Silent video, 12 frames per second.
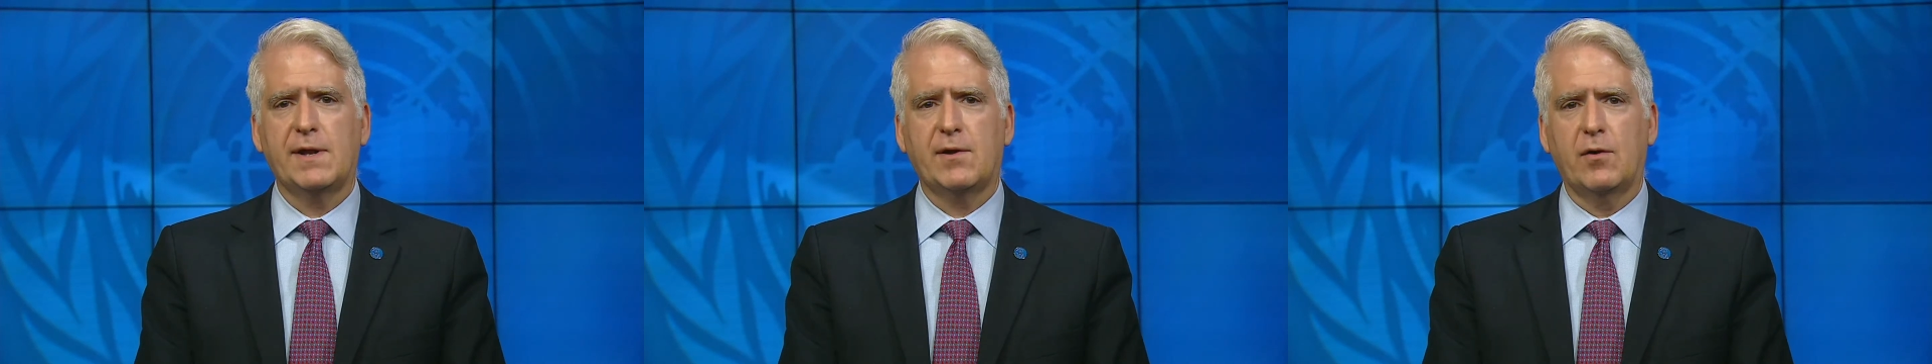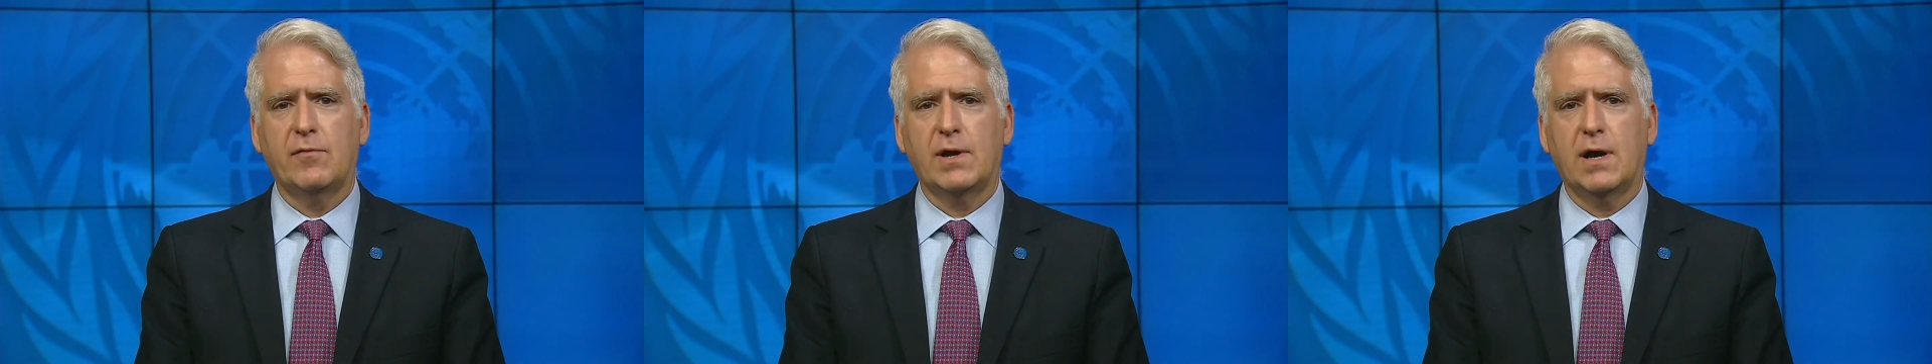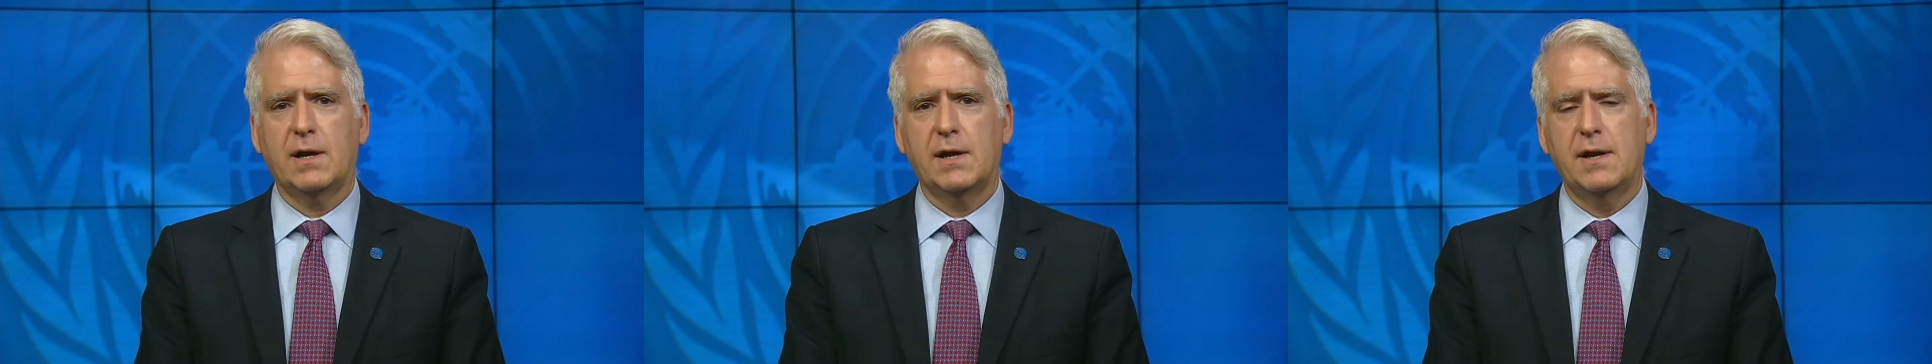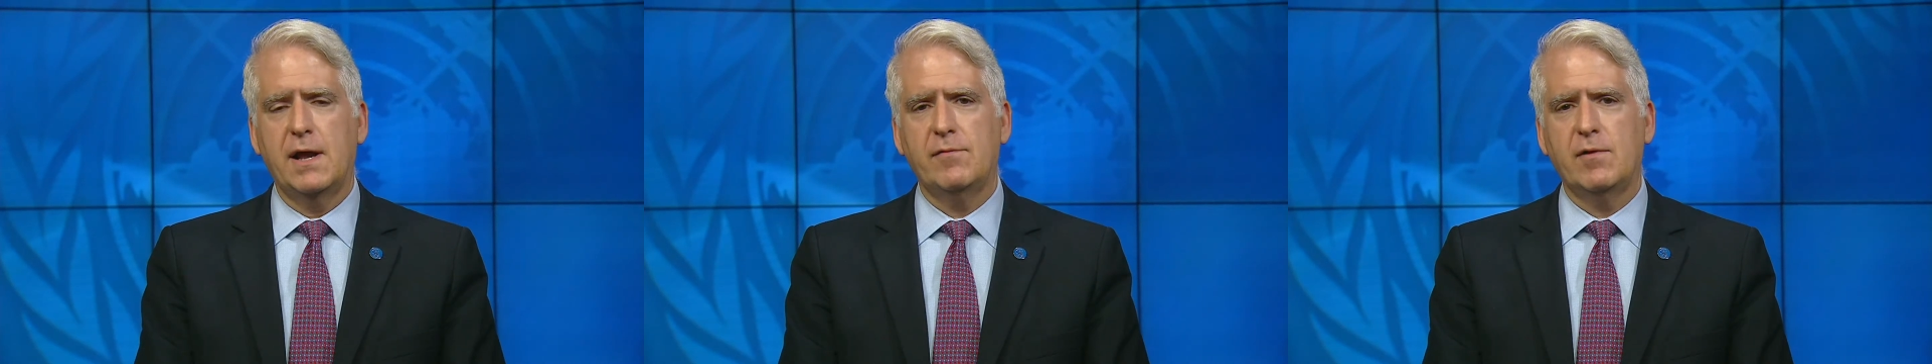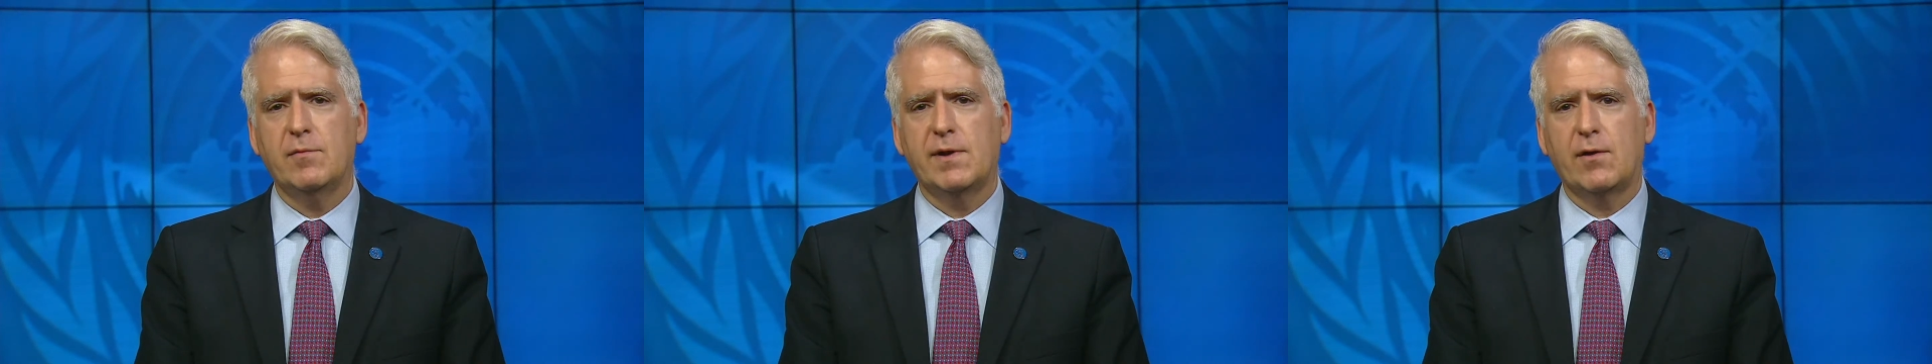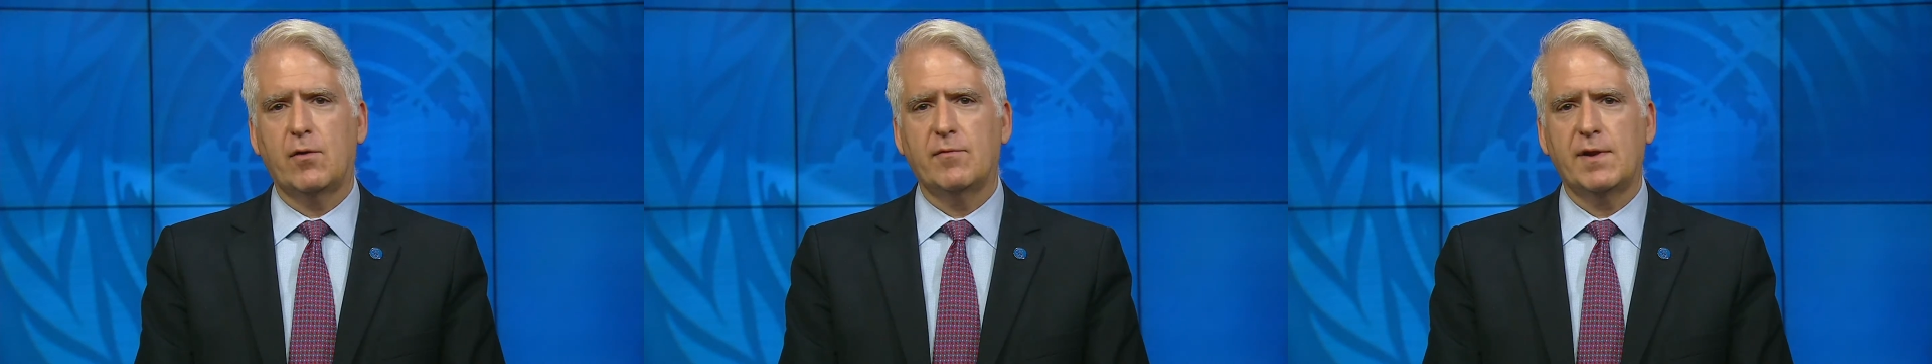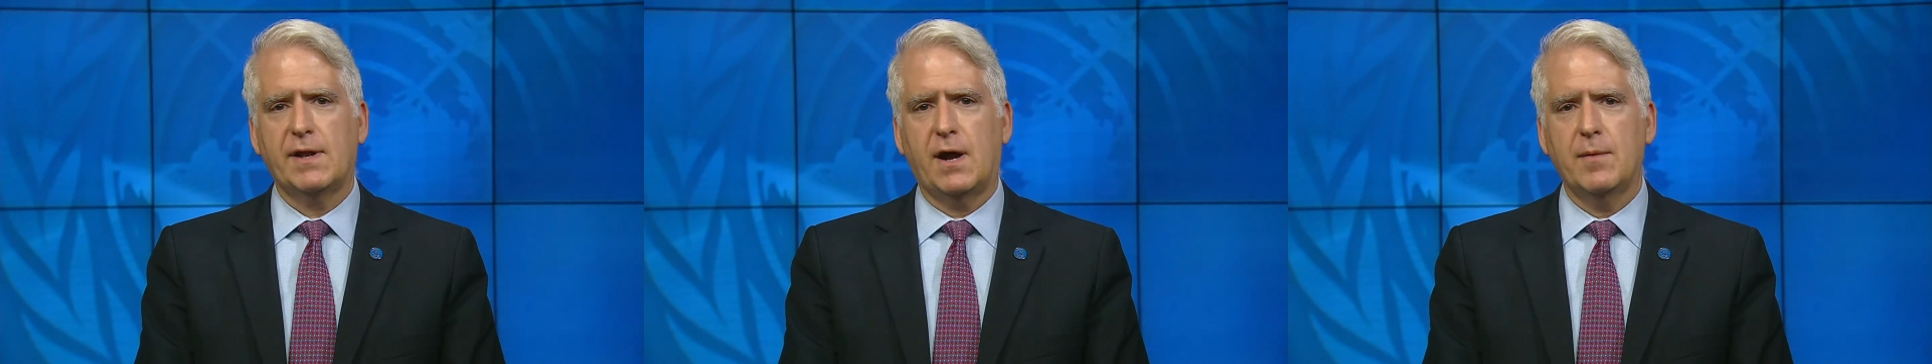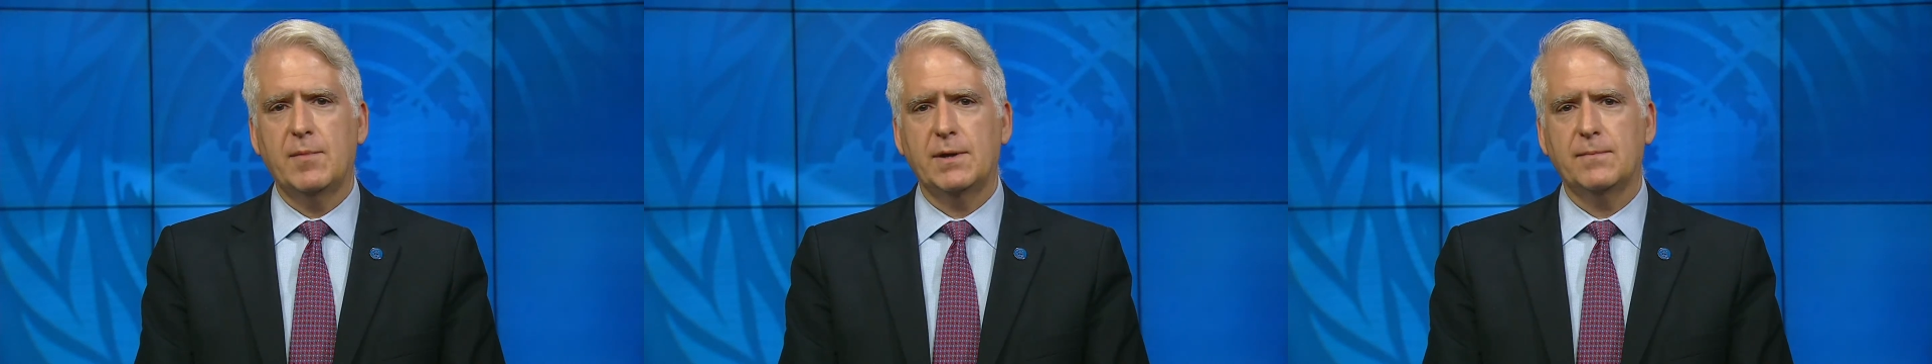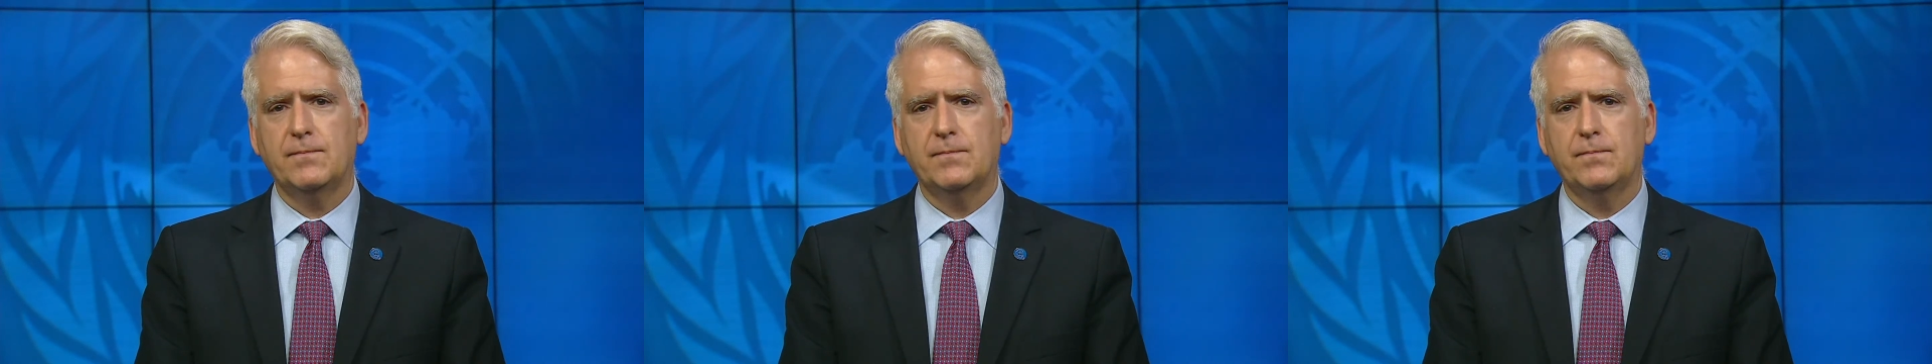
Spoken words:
serving on a Navy Reserve assignment.